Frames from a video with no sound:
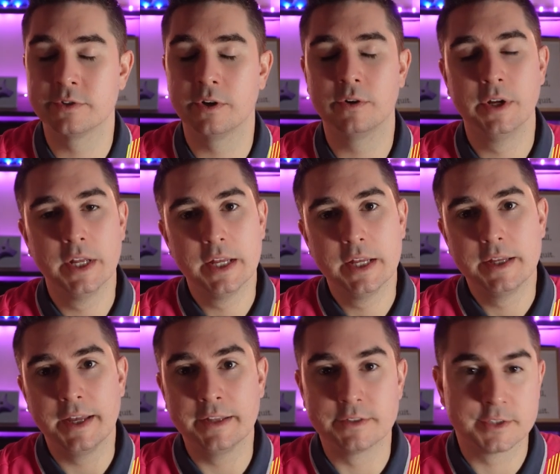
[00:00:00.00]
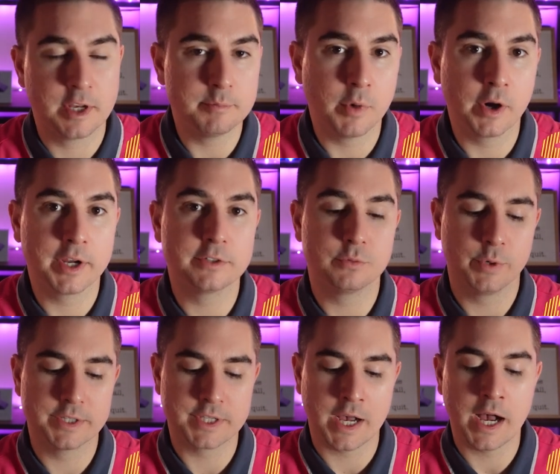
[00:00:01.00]
So in some markets,
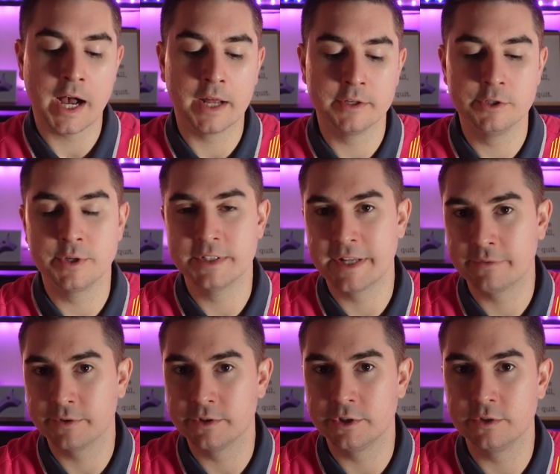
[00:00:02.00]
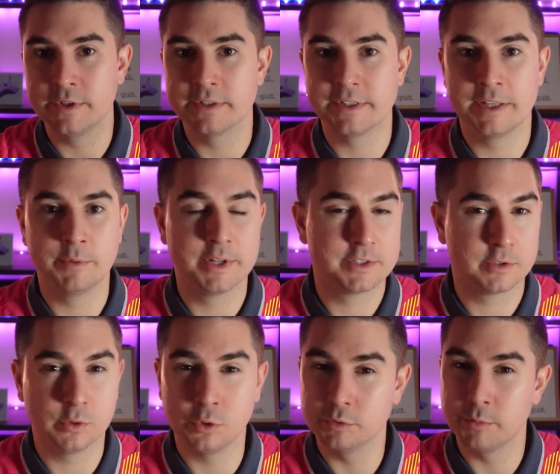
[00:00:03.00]
when it's hot, you can definitely do this, and when it's a
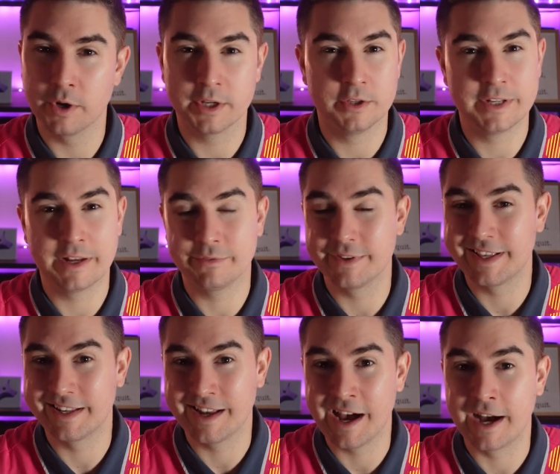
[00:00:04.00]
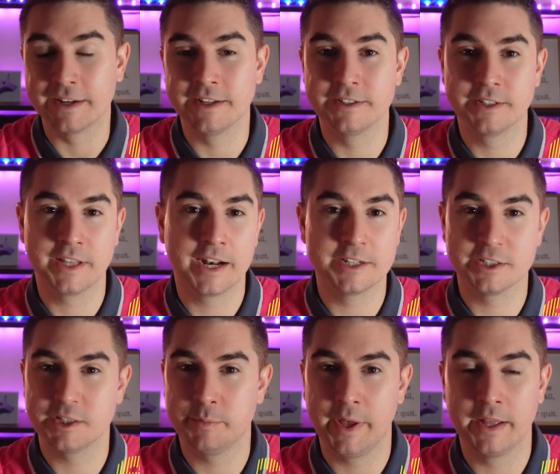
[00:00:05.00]
cold market, you definitely cannot. It kind of
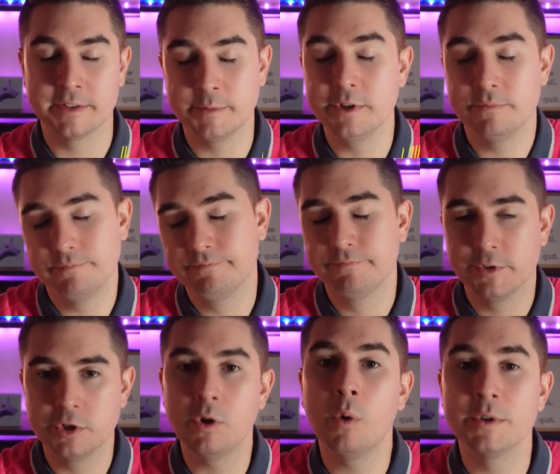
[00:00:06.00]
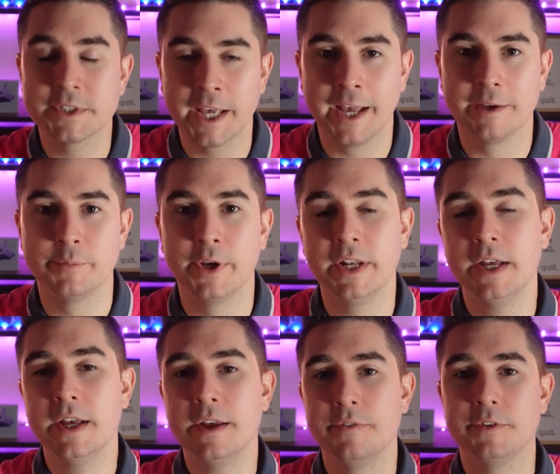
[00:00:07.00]
just depends. I mean, you, you always can, but
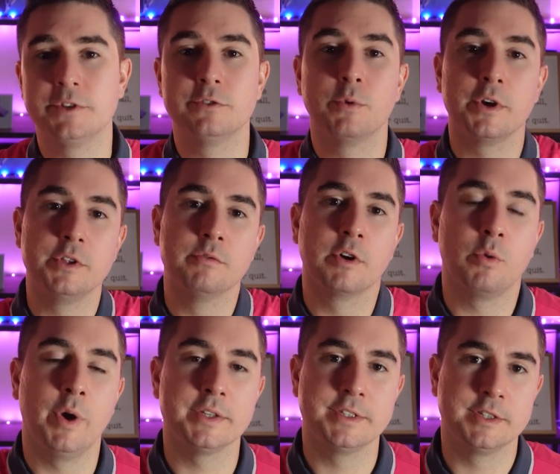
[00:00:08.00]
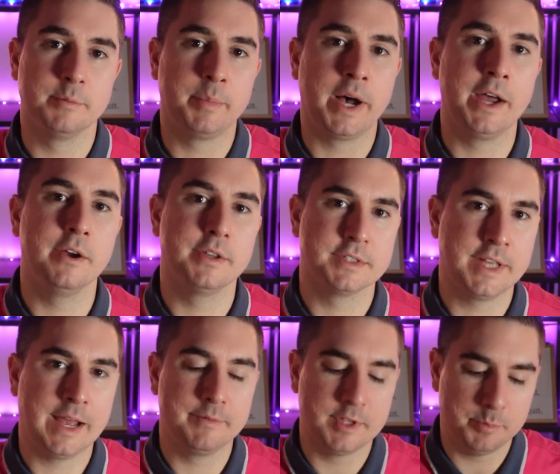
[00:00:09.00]
this is where you request that the buyer doesn't
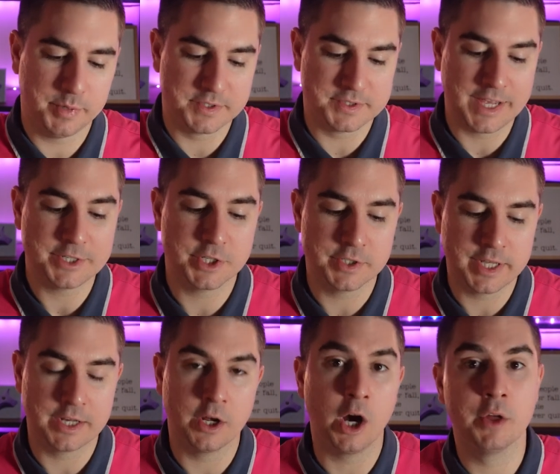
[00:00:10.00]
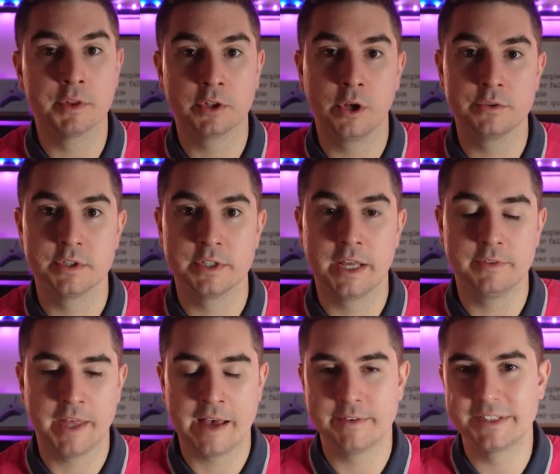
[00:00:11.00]
have the possession date on the closing date.
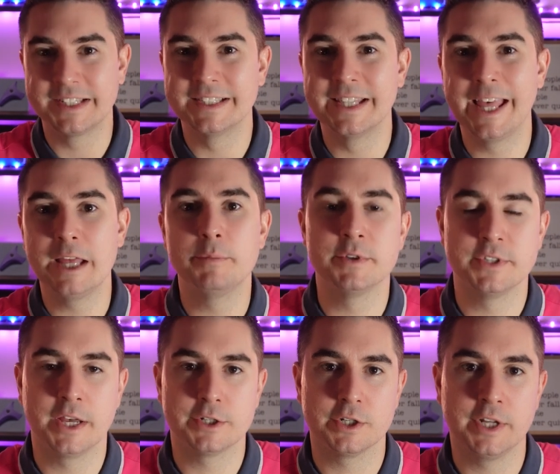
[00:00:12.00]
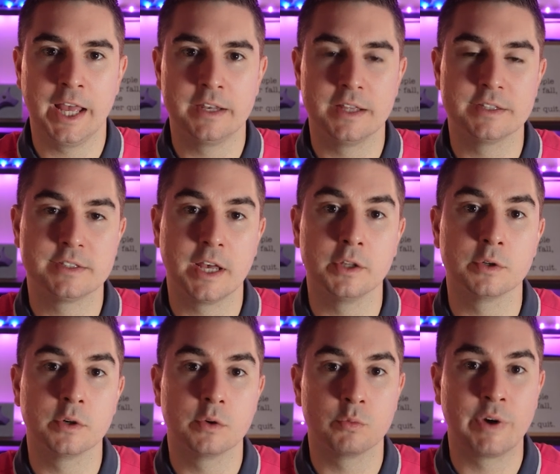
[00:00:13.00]
They have a delayed possession and a
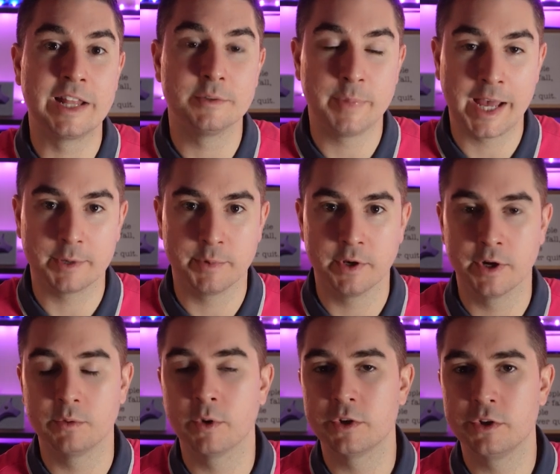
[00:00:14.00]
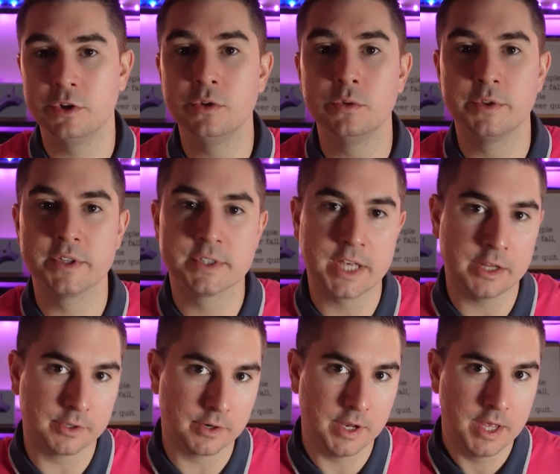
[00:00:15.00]
seller rent back period, where you, the
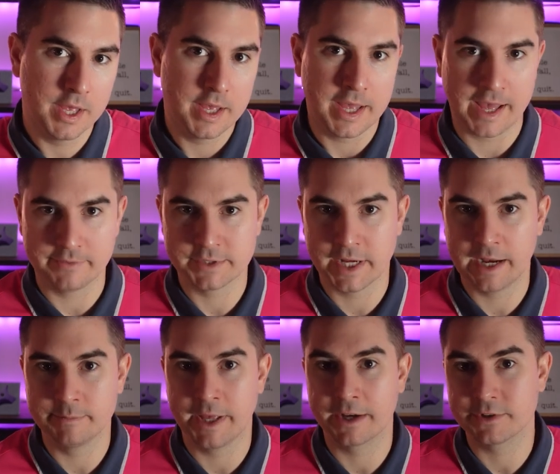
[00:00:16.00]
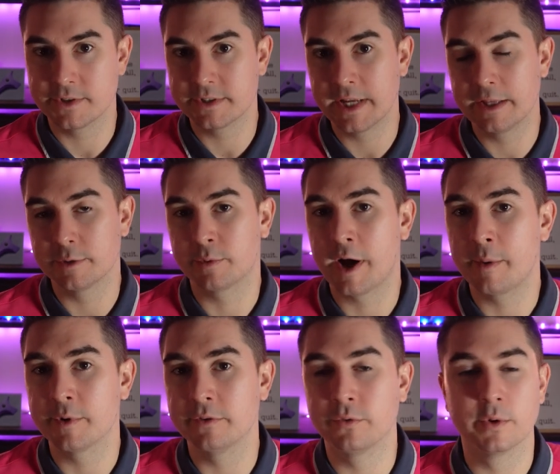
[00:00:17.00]
seller, have time to actually stay in the
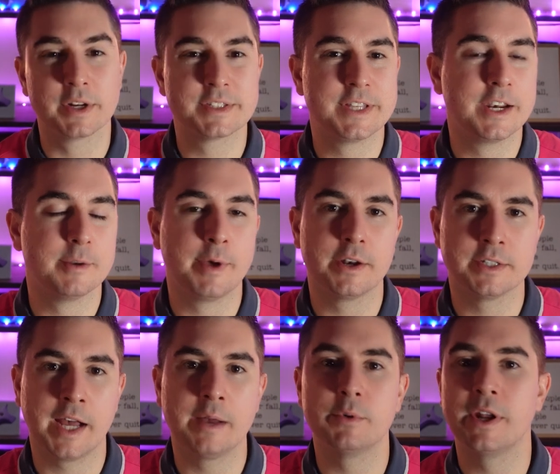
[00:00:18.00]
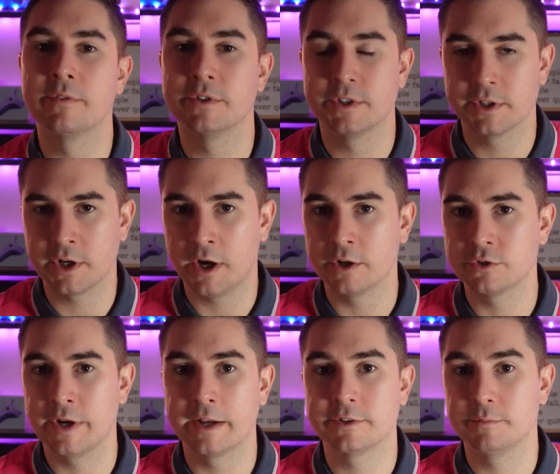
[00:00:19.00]
property for an extended amount of time, whatever is in the
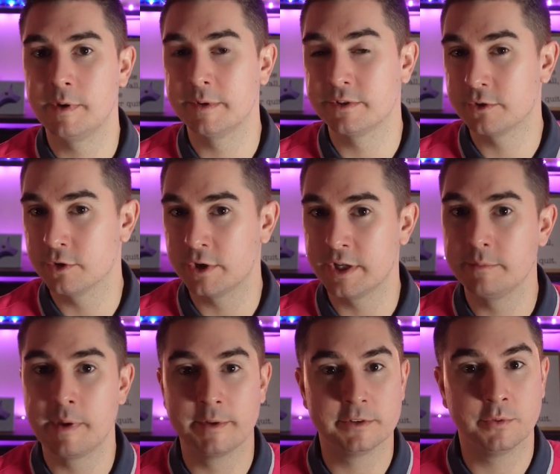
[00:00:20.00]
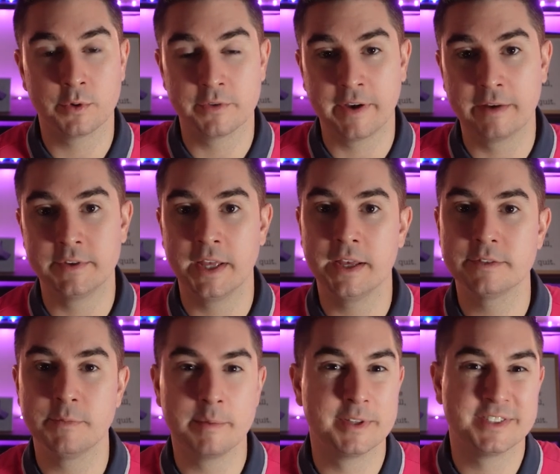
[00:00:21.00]
contract. So maybe it's thirty, maybe it's forty-five
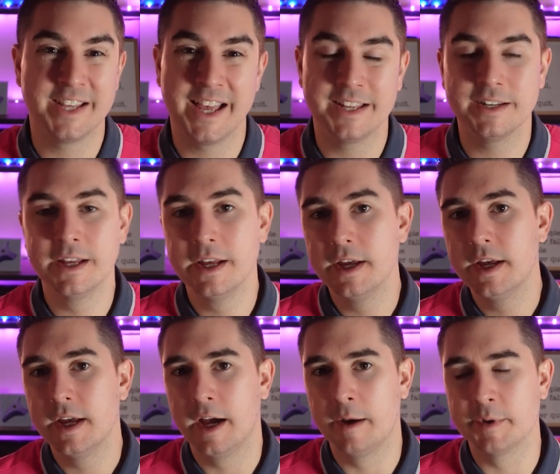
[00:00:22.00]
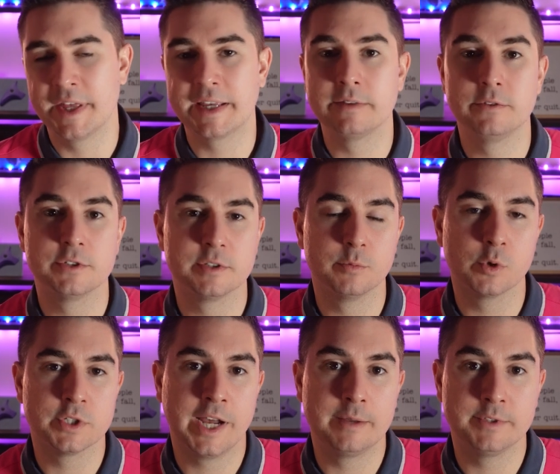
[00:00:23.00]
days, maybe it's ten, uh, but that gives you some
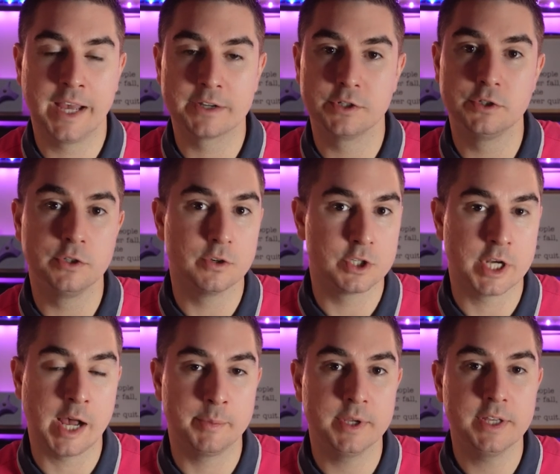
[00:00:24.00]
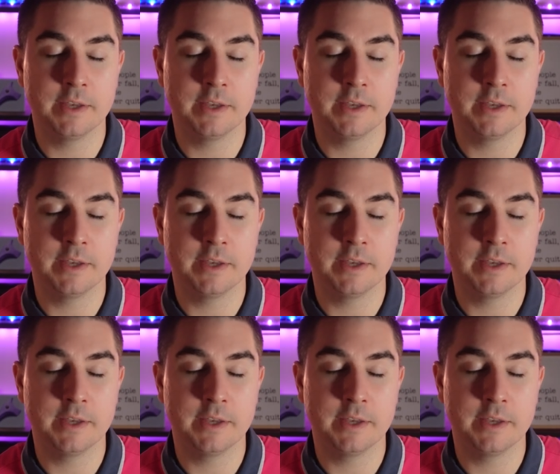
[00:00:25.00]
more time to actually do your shopping.